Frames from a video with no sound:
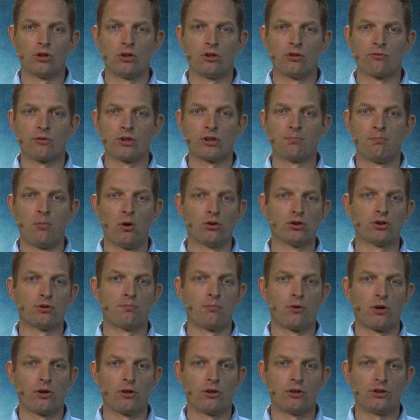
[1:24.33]
the response
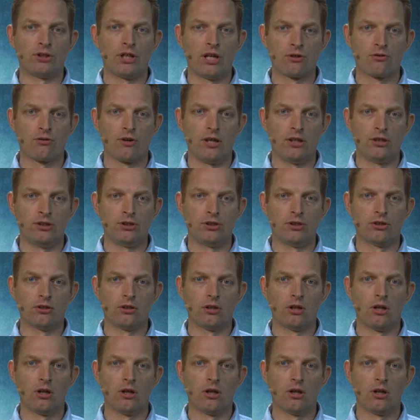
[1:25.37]
per generation,